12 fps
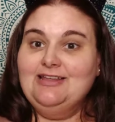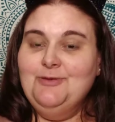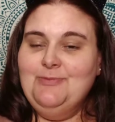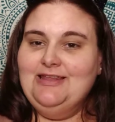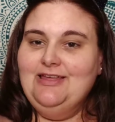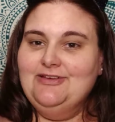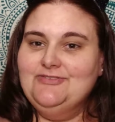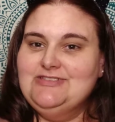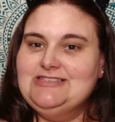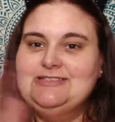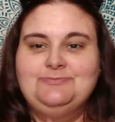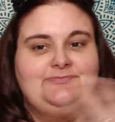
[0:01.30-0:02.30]
Hello my
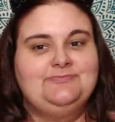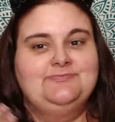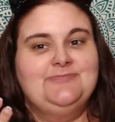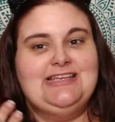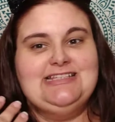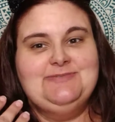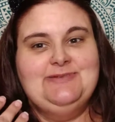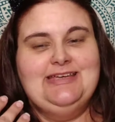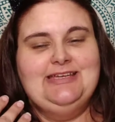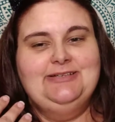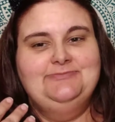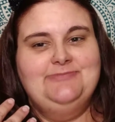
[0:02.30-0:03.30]
loves, it's
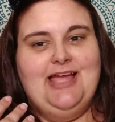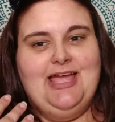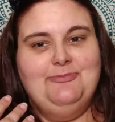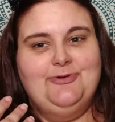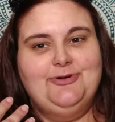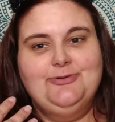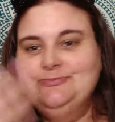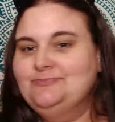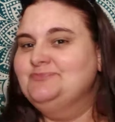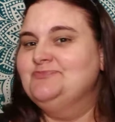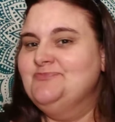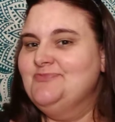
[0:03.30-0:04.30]
me, April.
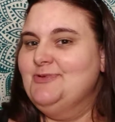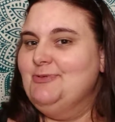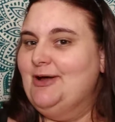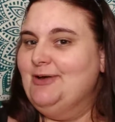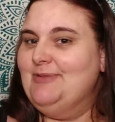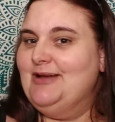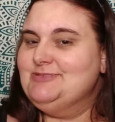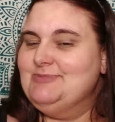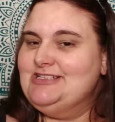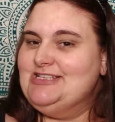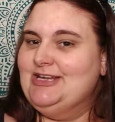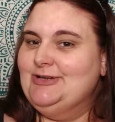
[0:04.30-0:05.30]
Welcome back
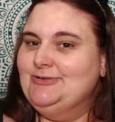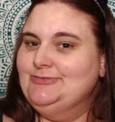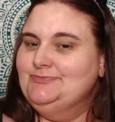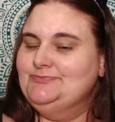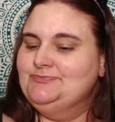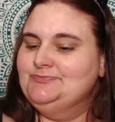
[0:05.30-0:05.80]
to my channel.